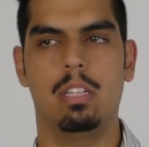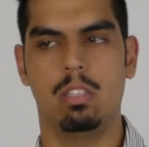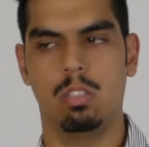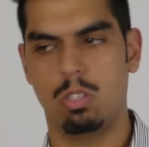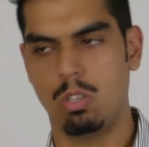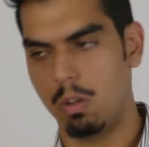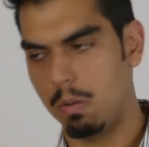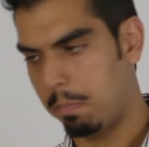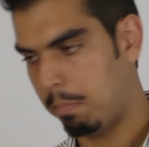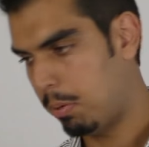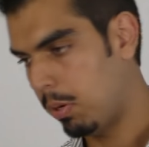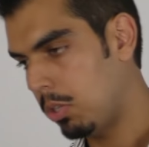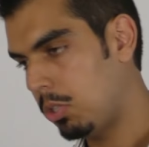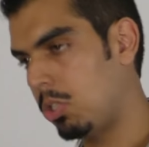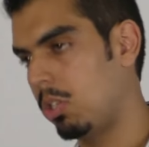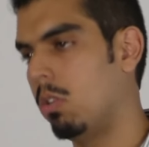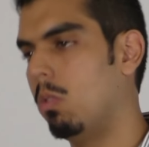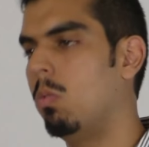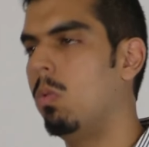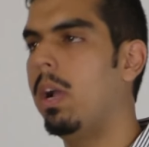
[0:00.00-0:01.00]
Don't push
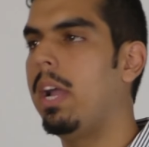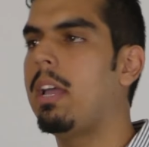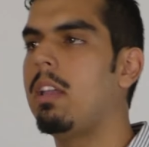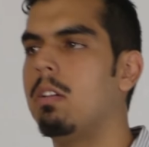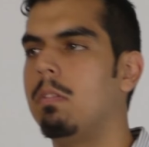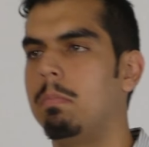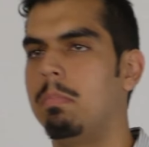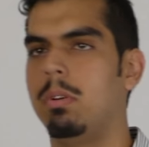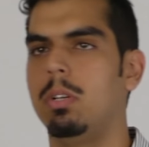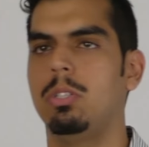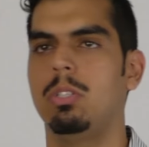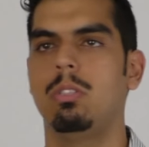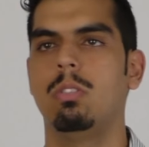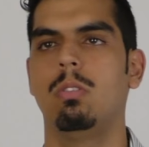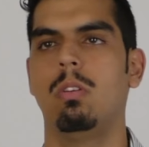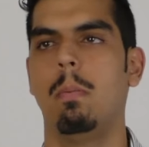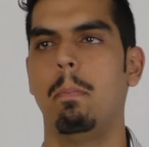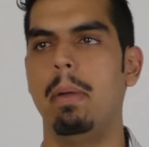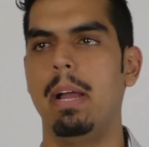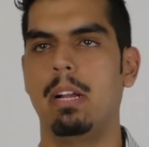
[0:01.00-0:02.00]
it away, don't push
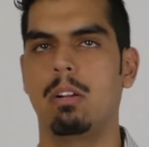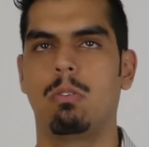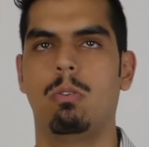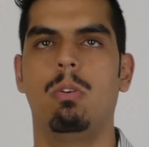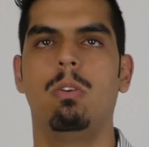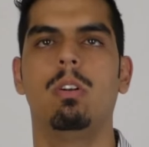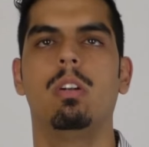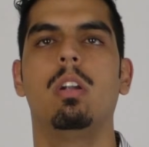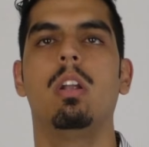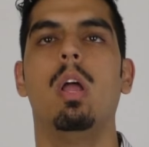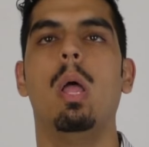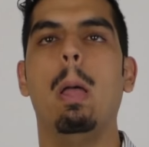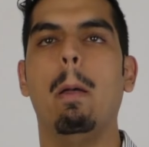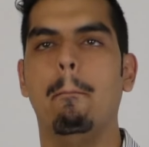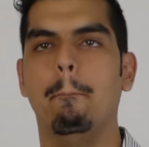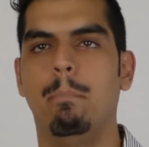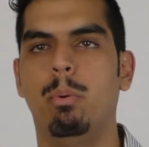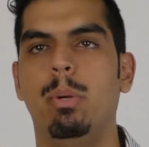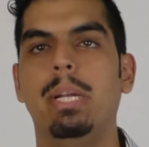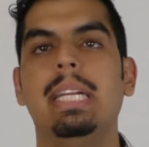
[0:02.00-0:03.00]
into a back corner,
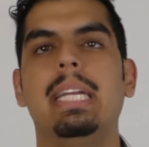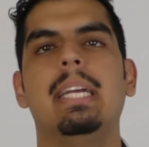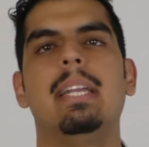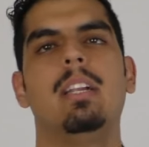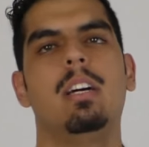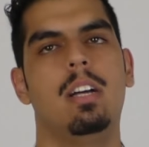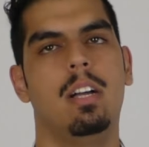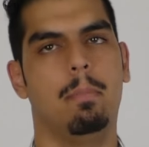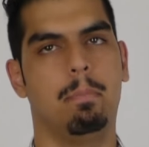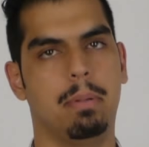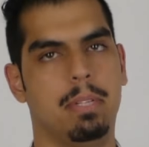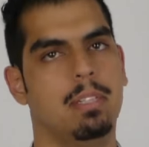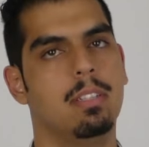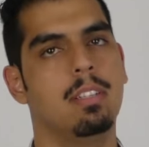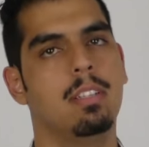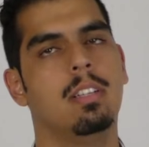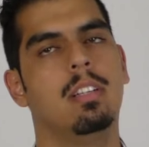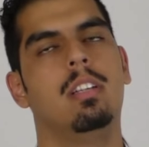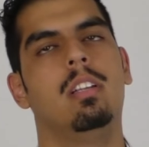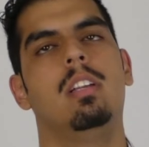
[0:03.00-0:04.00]
bring it up
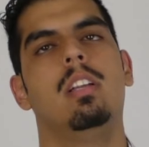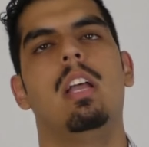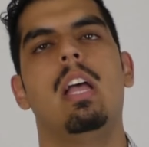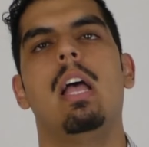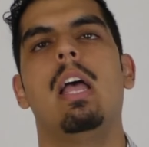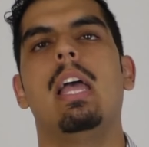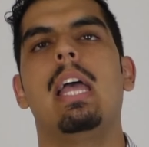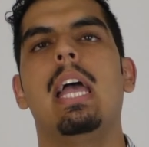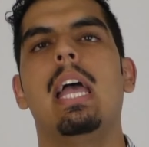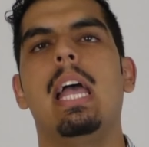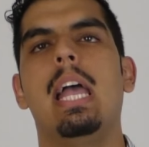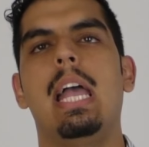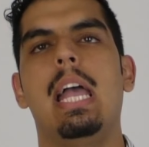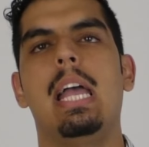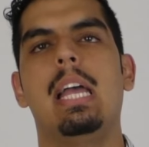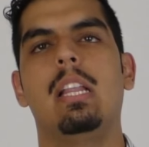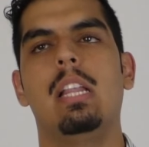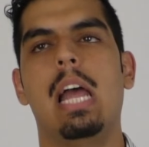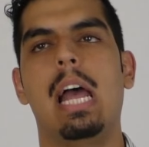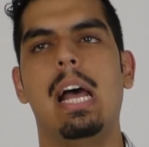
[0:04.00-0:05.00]

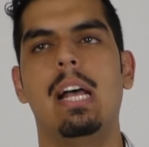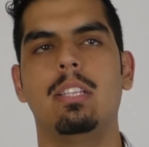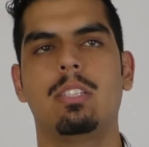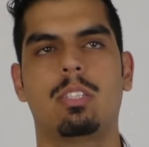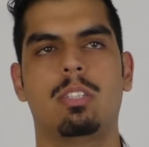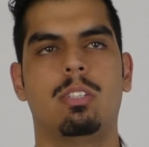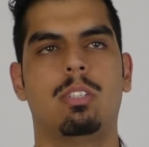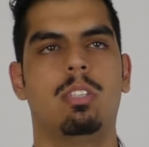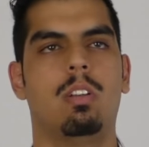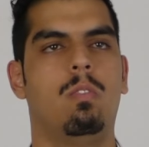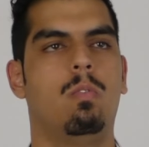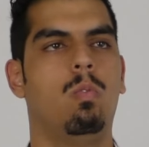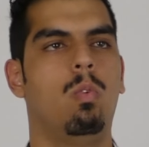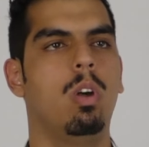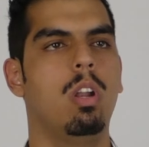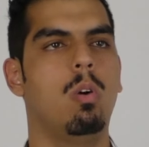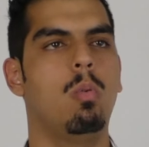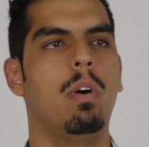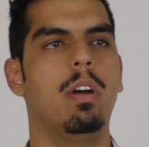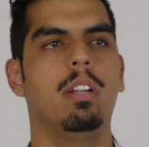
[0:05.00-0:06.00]
and ask yourself,
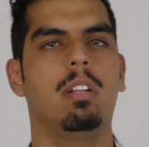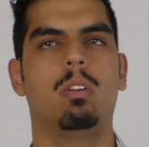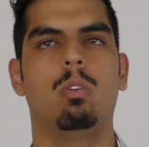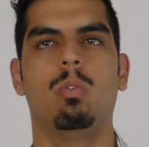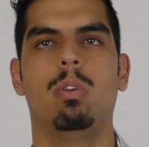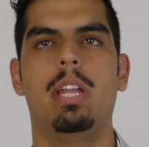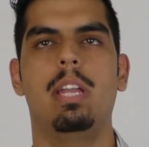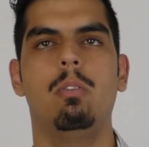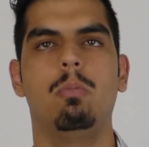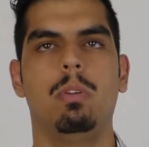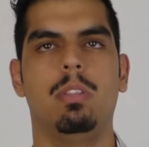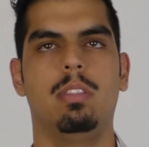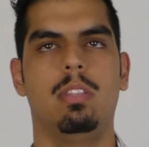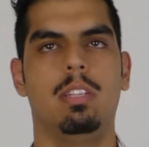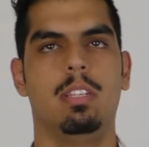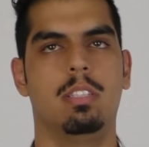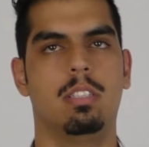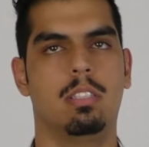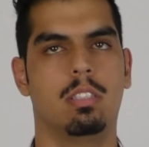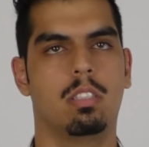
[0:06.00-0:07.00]
what I want to create with
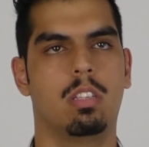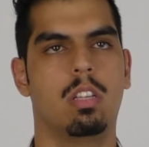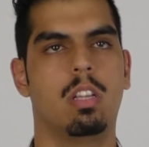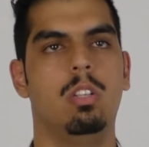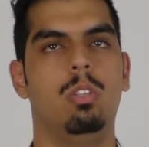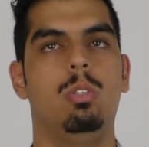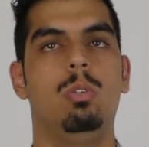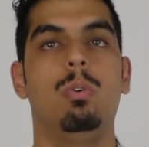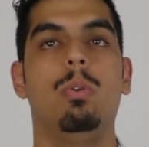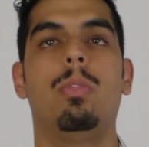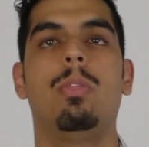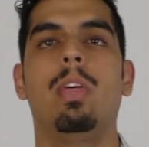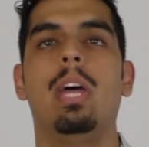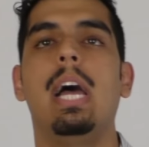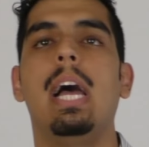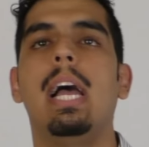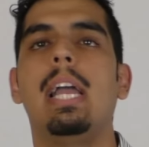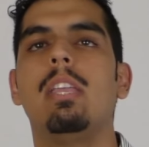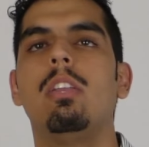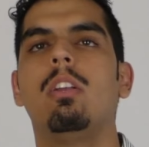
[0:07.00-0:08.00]
this. Do
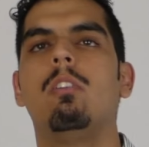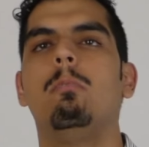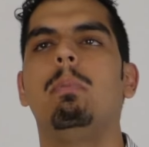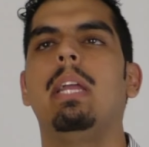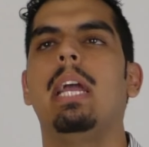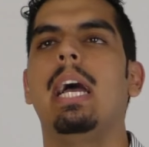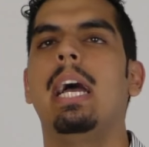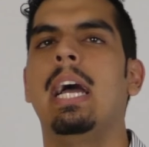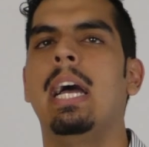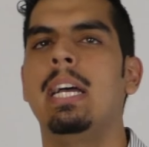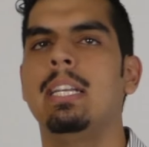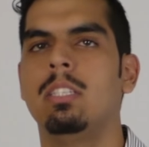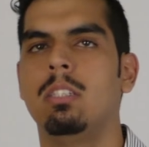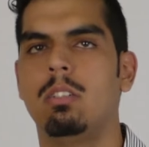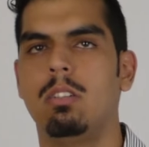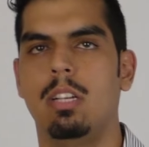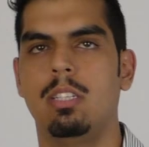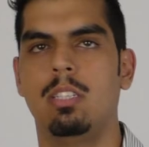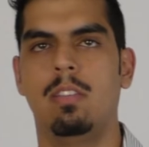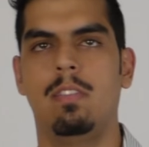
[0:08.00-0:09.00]
that and you can be as
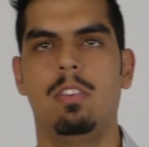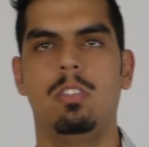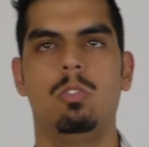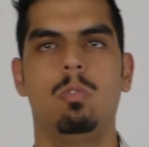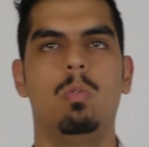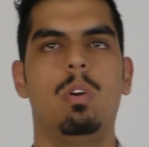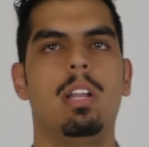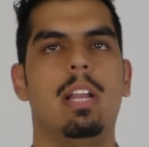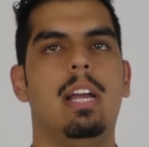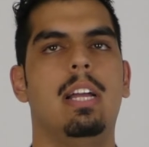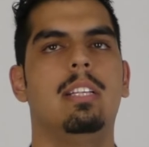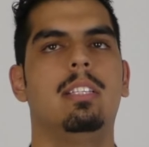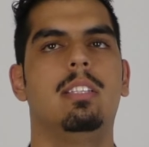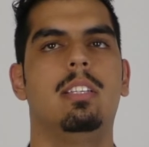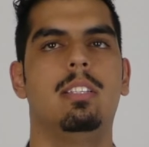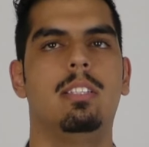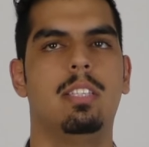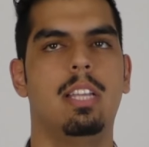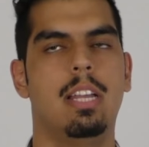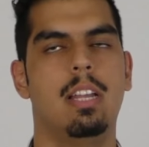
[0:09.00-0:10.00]
aggressive as you want. As they
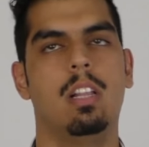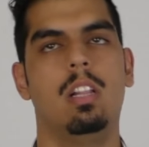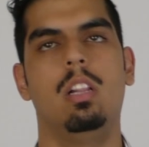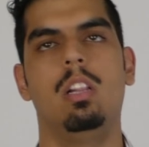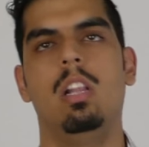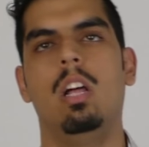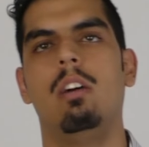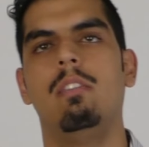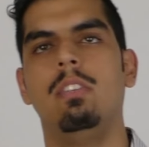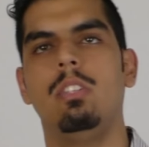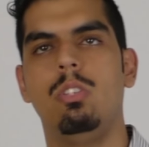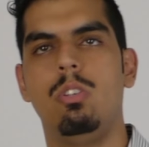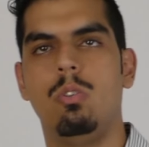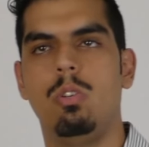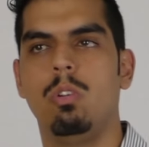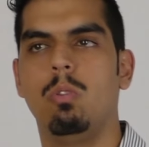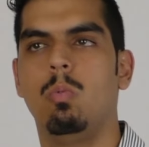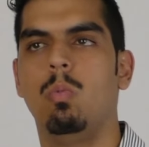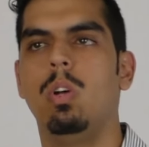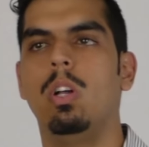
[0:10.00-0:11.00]
said, love and do
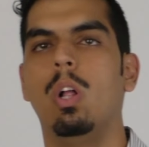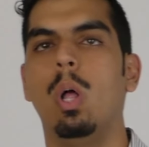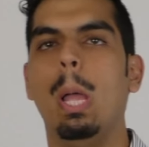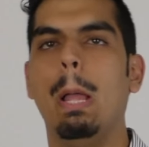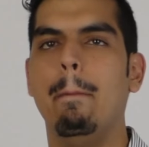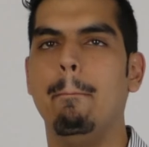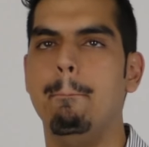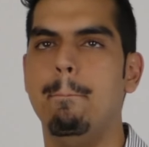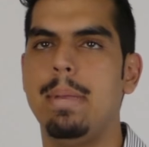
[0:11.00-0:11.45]
you will.